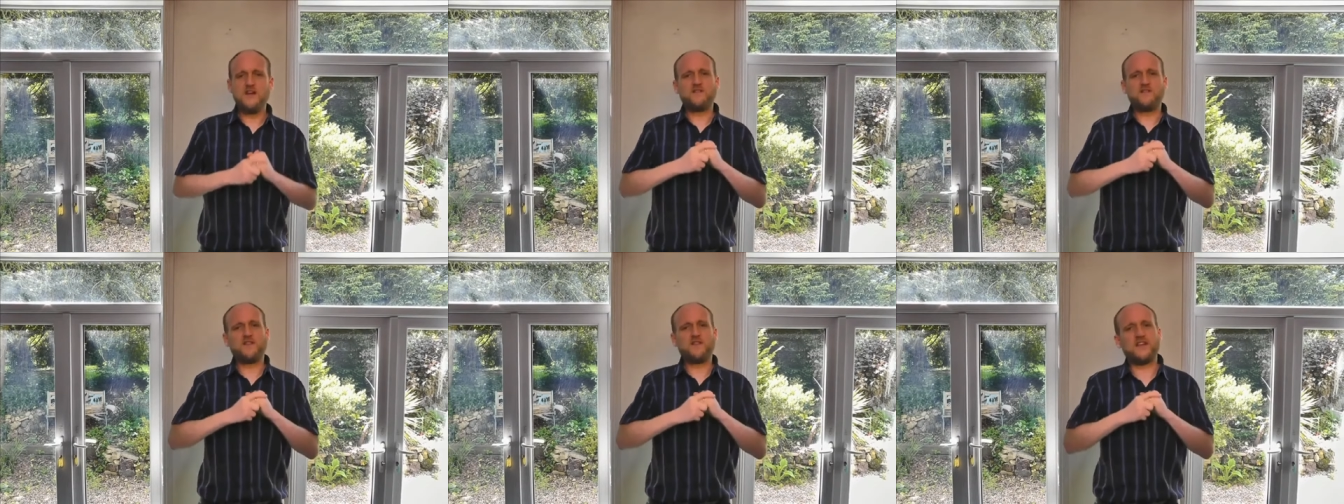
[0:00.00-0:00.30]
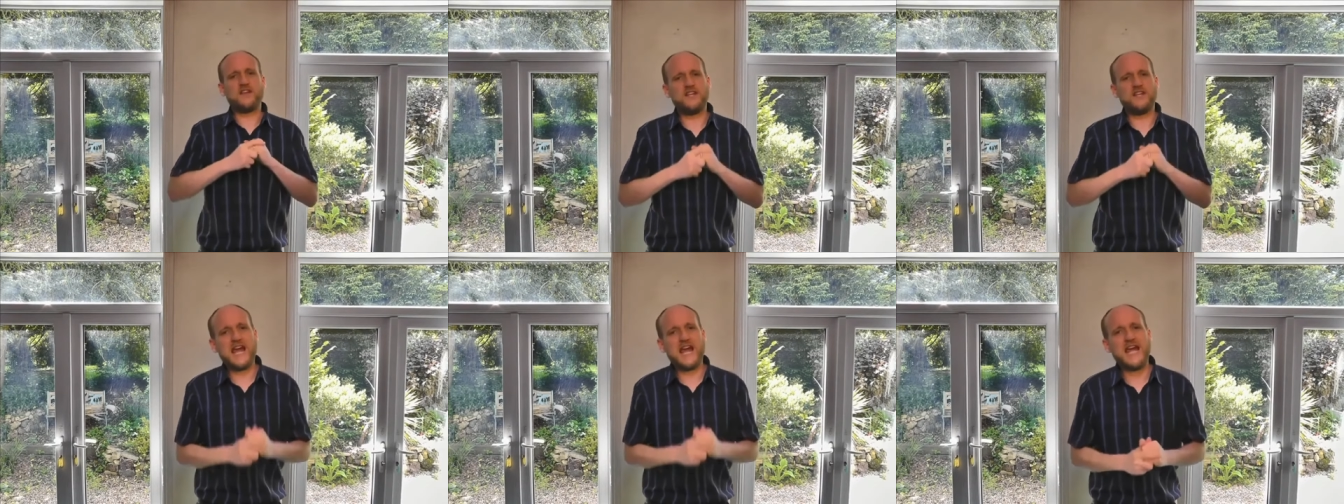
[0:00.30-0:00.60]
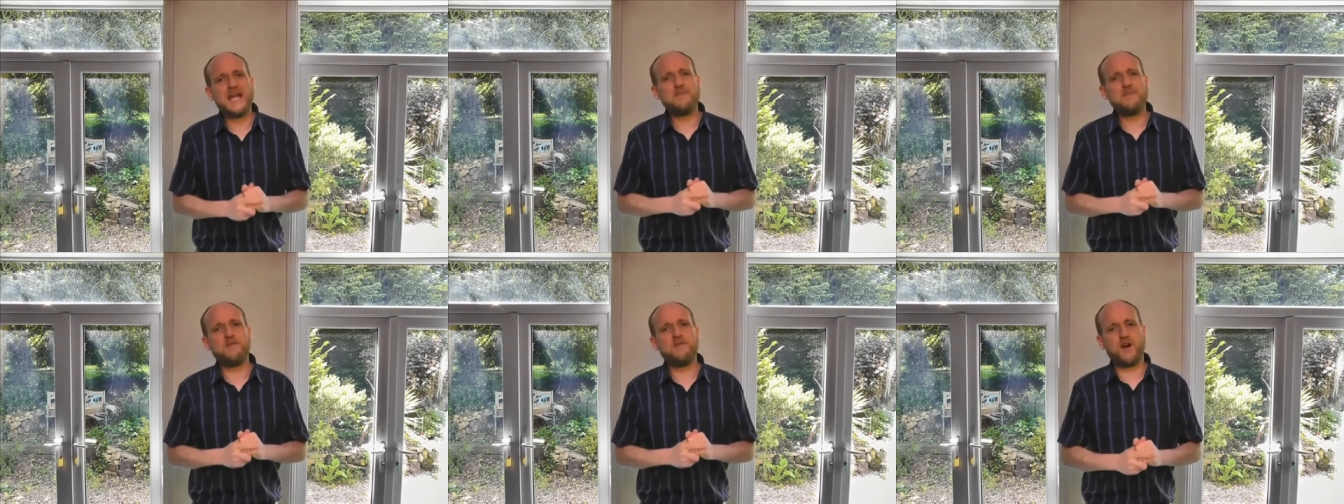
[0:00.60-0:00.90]
for the
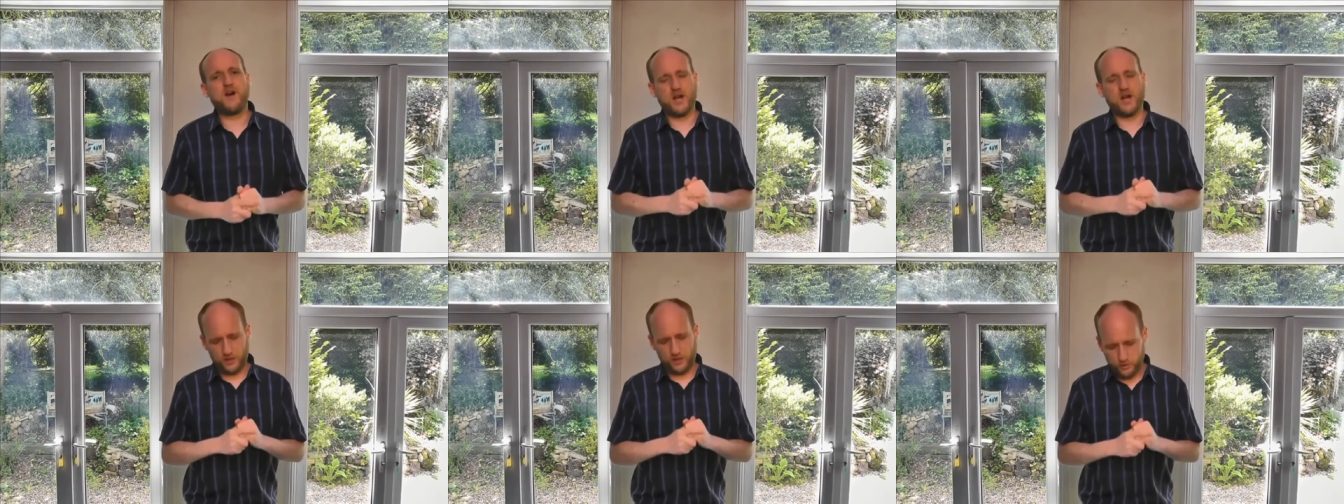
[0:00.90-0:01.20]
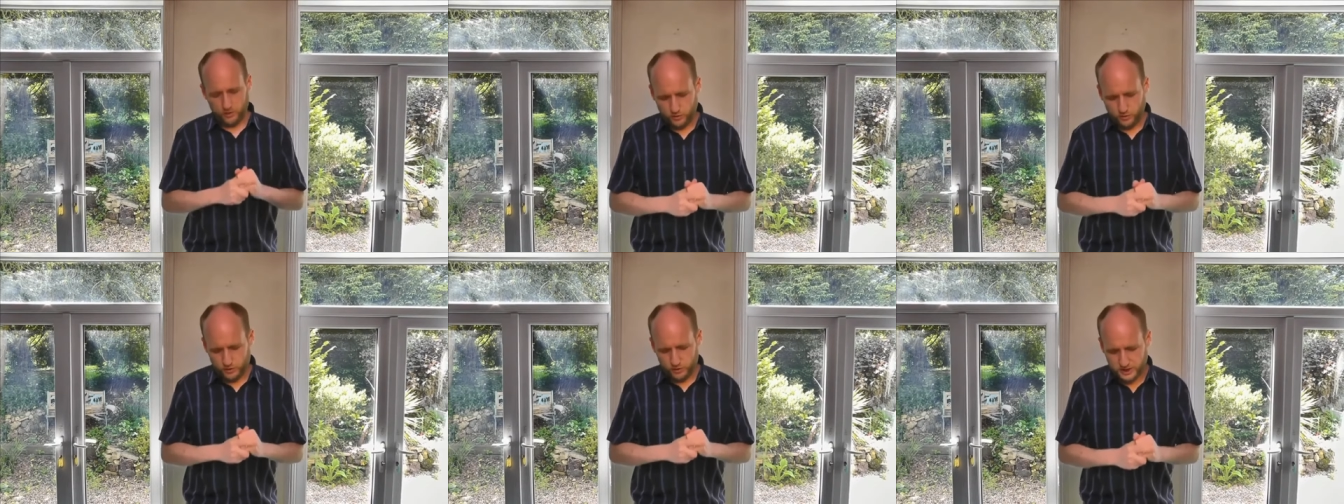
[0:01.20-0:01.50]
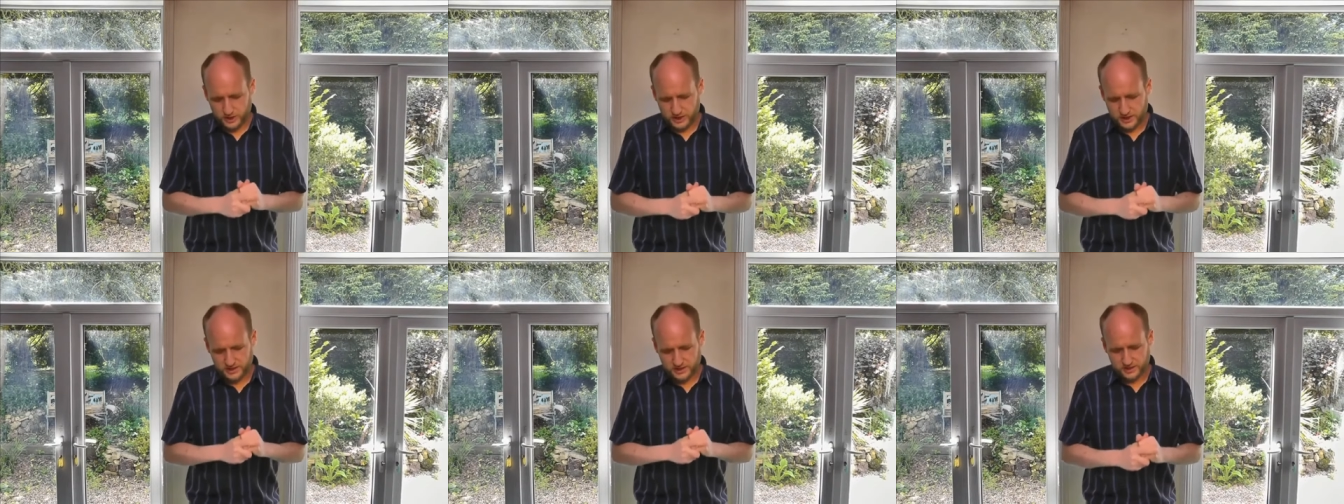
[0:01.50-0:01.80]
name of our Lord
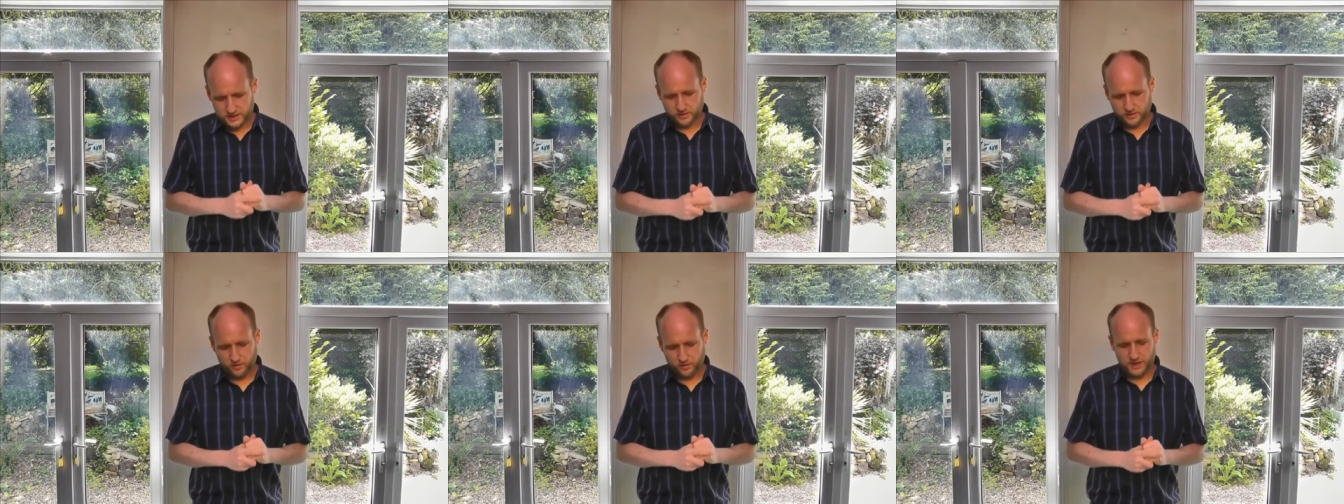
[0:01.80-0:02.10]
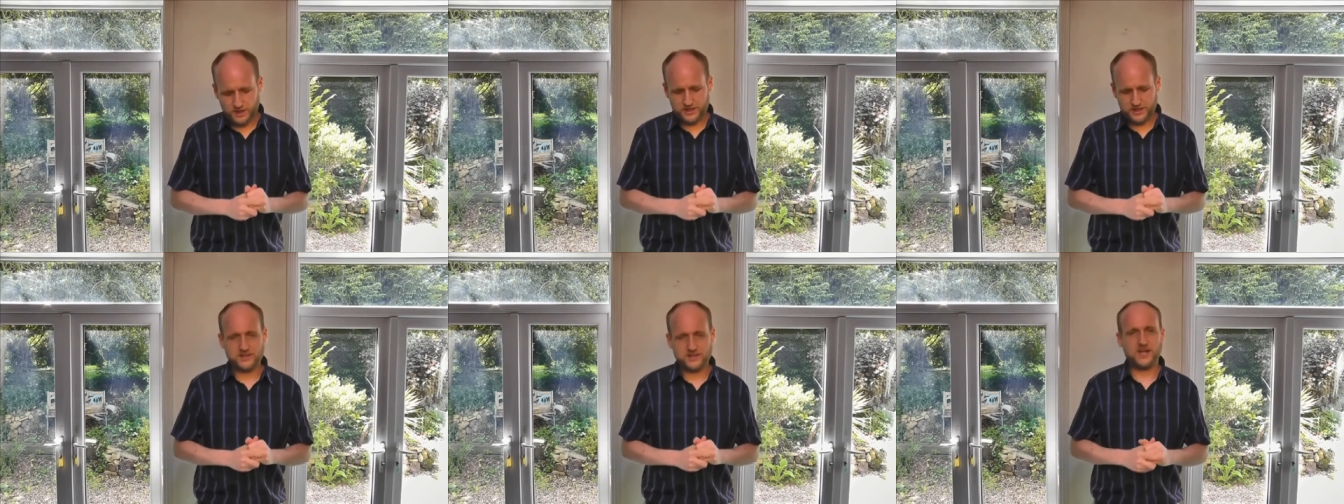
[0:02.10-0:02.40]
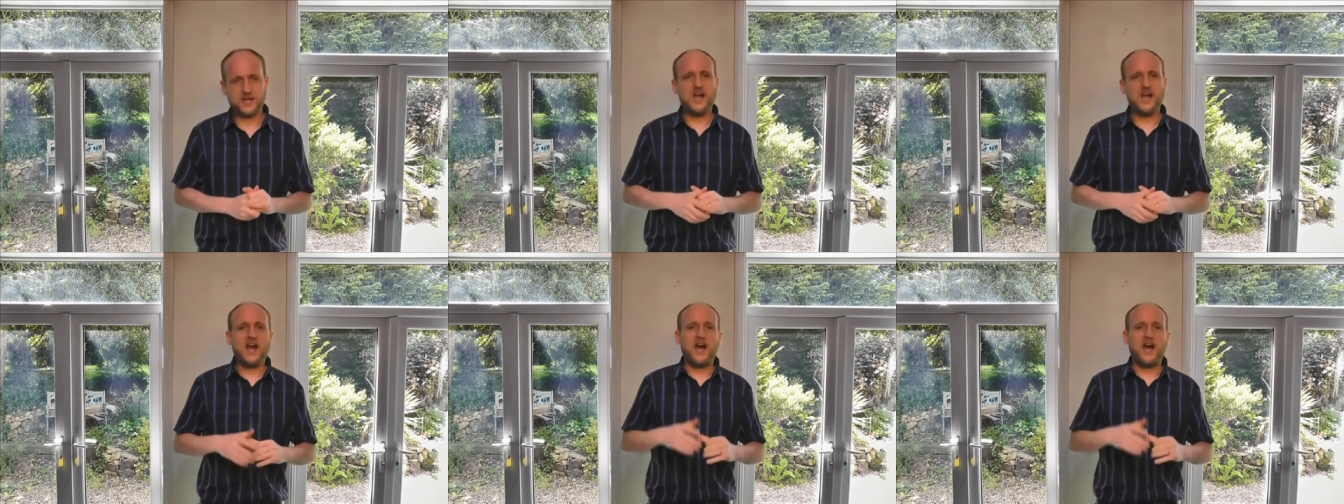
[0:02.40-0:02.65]
Jesus Christ.